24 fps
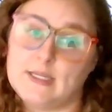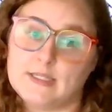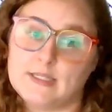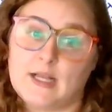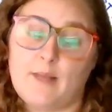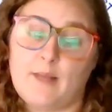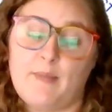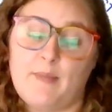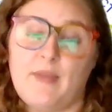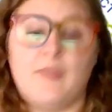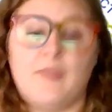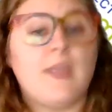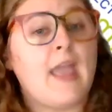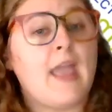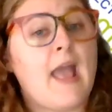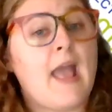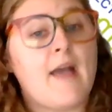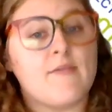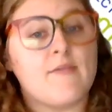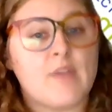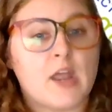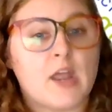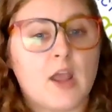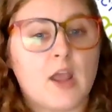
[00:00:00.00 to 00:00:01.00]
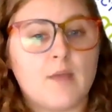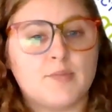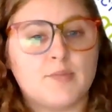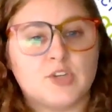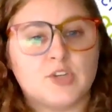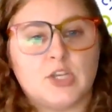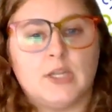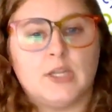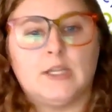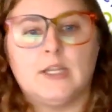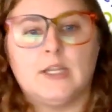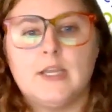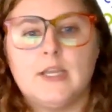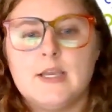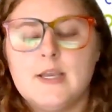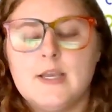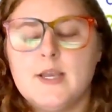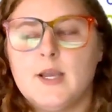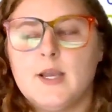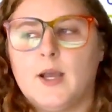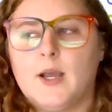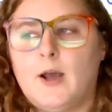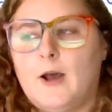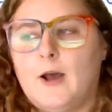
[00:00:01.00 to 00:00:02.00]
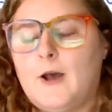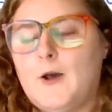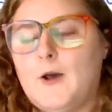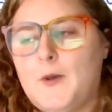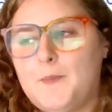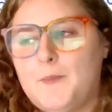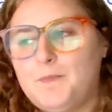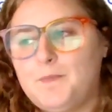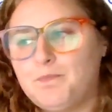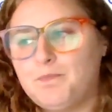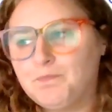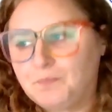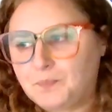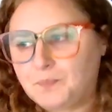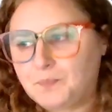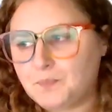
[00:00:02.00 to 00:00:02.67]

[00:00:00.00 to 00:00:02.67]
to come in they have that option um,